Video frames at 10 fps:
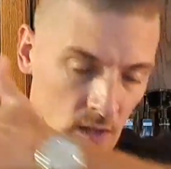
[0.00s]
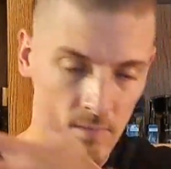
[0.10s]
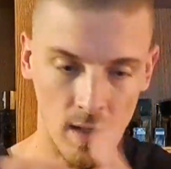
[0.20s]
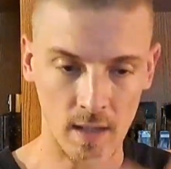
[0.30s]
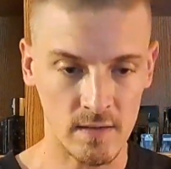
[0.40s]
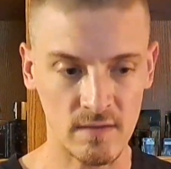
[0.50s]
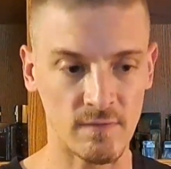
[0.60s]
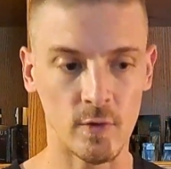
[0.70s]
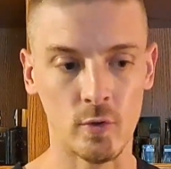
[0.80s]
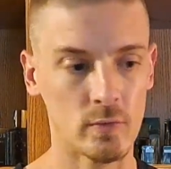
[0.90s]
minus the
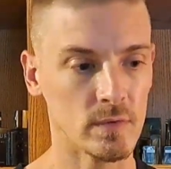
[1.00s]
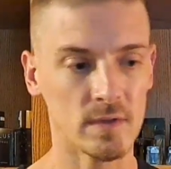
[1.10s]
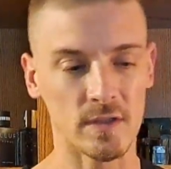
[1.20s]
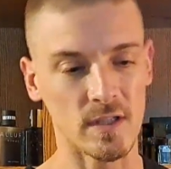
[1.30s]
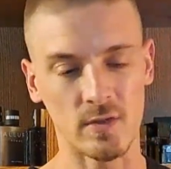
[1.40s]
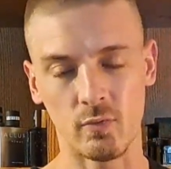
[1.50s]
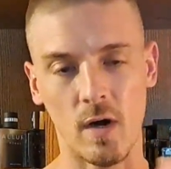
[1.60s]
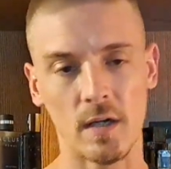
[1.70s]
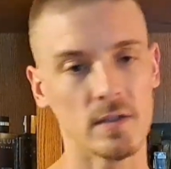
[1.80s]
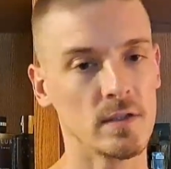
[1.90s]
fruit. It just gets
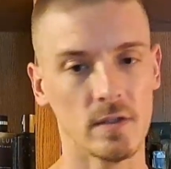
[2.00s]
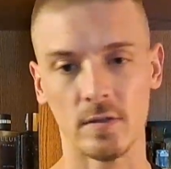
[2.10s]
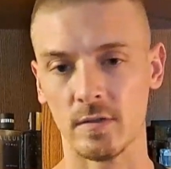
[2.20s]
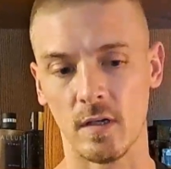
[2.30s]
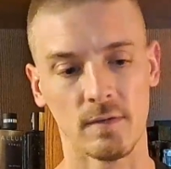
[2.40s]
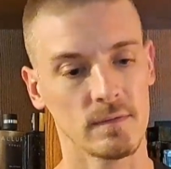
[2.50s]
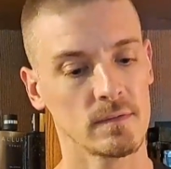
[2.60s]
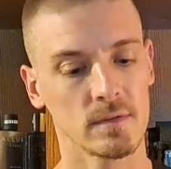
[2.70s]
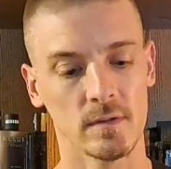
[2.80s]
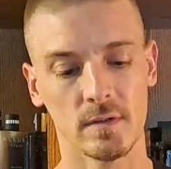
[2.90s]
right into the good stuff.
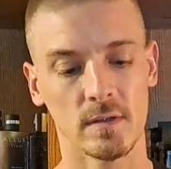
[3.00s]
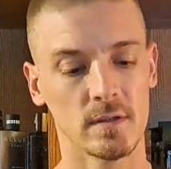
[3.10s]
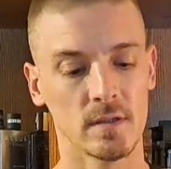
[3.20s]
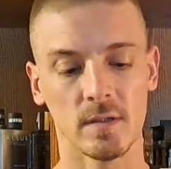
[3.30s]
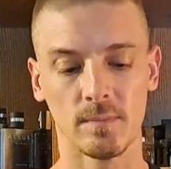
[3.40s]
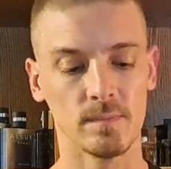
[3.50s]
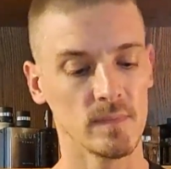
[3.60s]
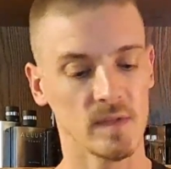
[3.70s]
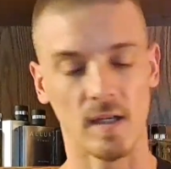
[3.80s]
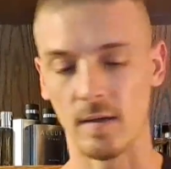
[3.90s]
So this is just
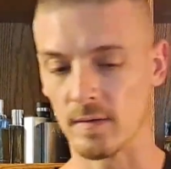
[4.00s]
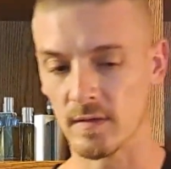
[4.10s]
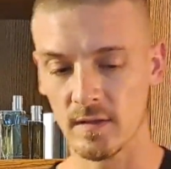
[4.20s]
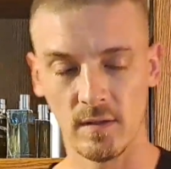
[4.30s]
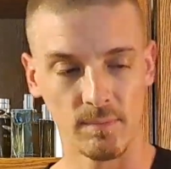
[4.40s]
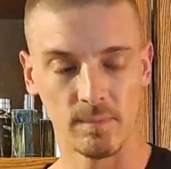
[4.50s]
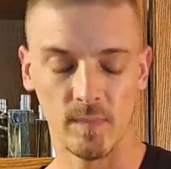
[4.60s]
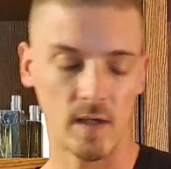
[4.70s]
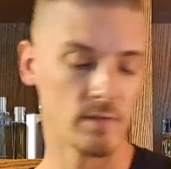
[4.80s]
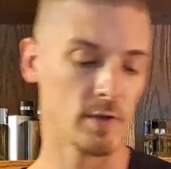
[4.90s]
this is a
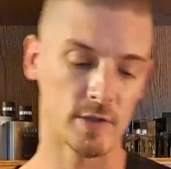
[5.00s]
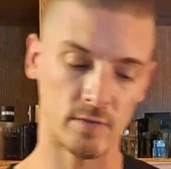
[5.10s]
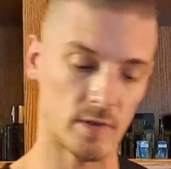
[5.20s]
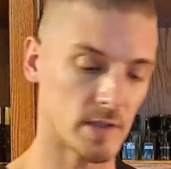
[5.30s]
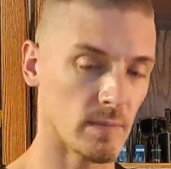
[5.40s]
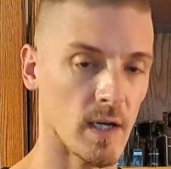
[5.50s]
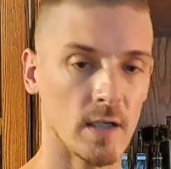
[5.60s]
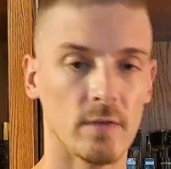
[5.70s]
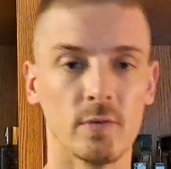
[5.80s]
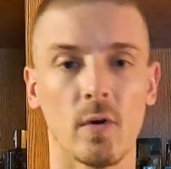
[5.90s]
better version of red
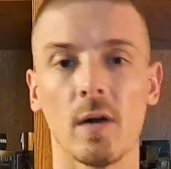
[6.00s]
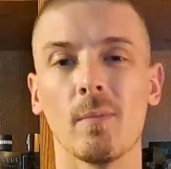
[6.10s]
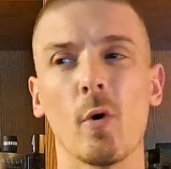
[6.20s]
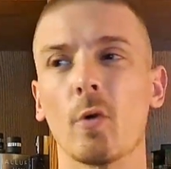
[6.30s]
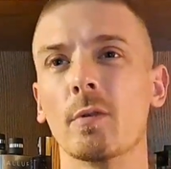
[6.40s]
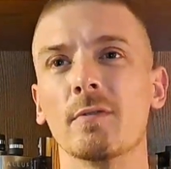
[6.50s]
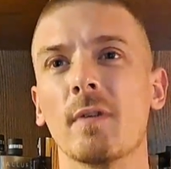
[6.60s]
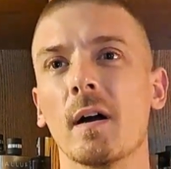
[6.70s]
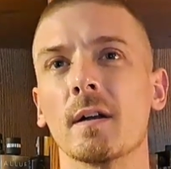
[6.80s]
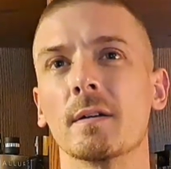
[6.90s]
tobacco. If you want a more
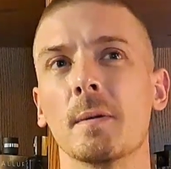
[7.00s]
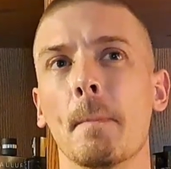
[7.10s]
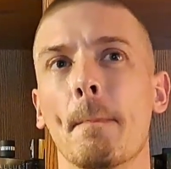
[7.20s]
refined,